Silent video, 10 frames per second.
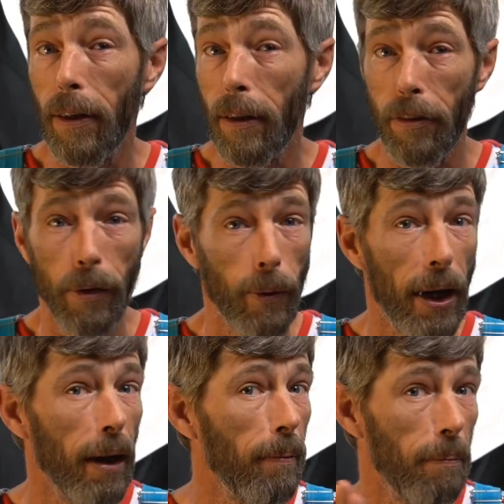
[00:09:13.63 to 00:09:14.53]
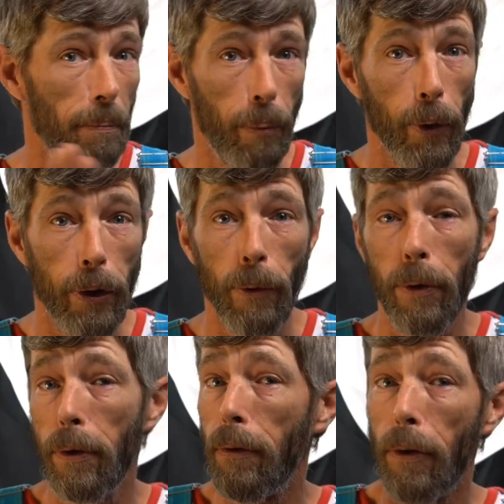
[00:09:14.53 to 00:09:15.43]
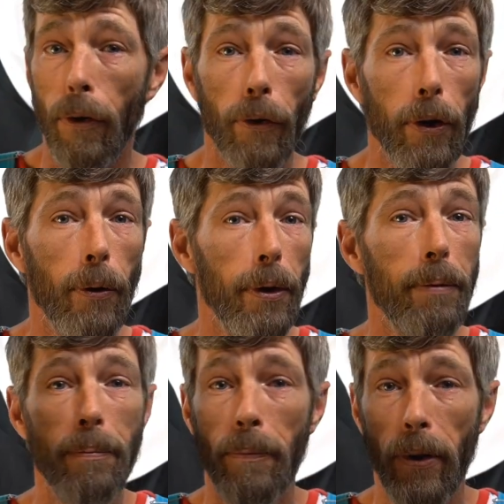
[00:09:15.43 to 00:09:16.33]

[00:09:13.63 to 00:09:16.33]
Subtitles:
Said, okay, boy coated, girl coated,